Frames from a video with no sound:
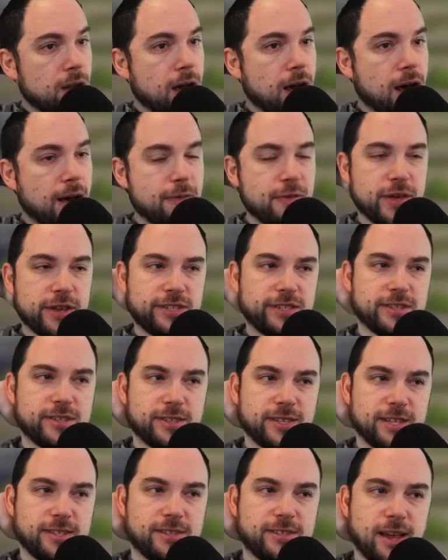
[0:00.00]
this
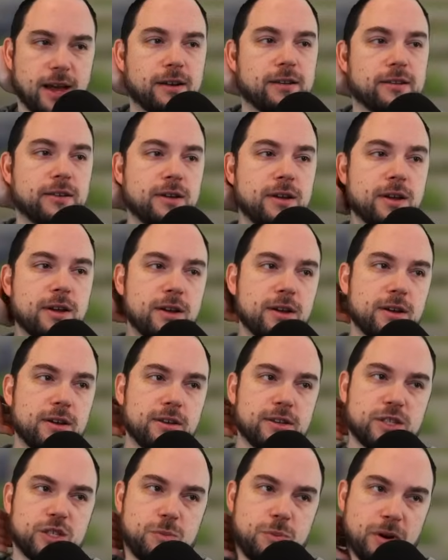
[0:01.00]
is it.
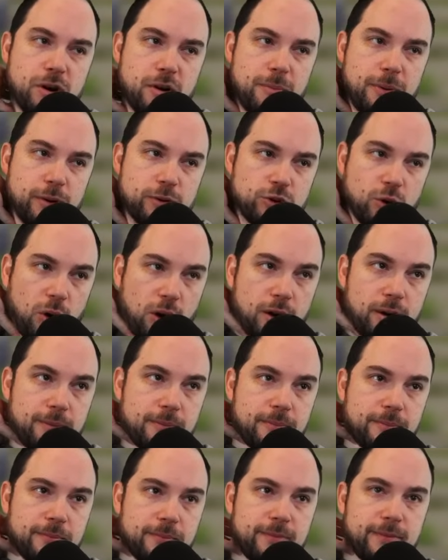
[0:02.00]
Spiritbone Torc.
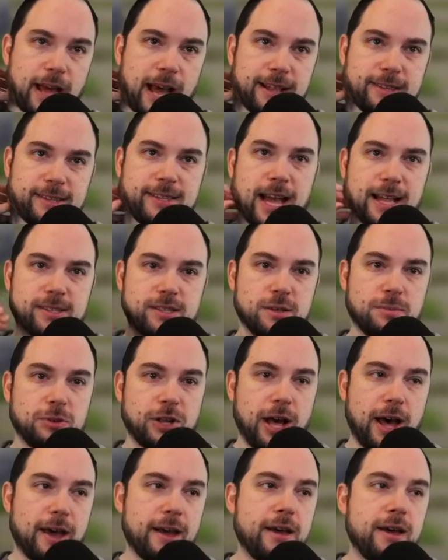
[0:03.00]
That's the
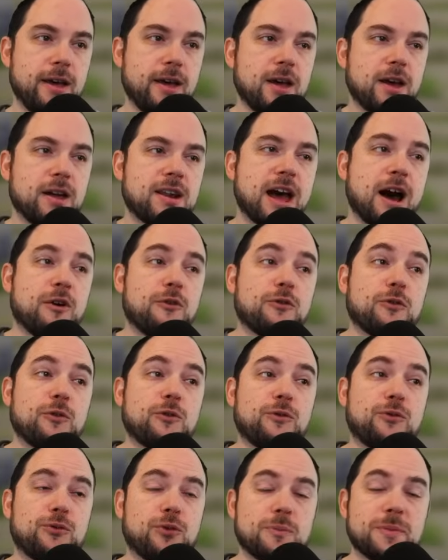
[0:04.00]
play. Now,
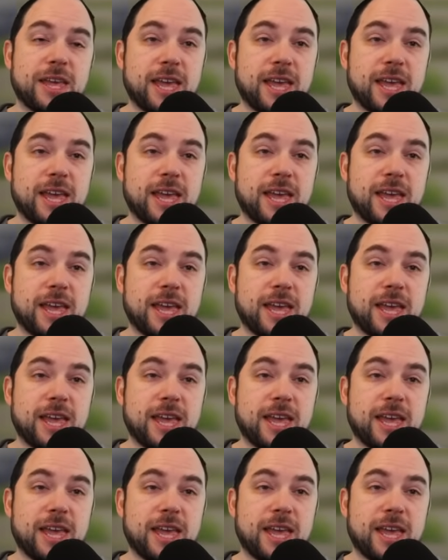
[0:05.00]
from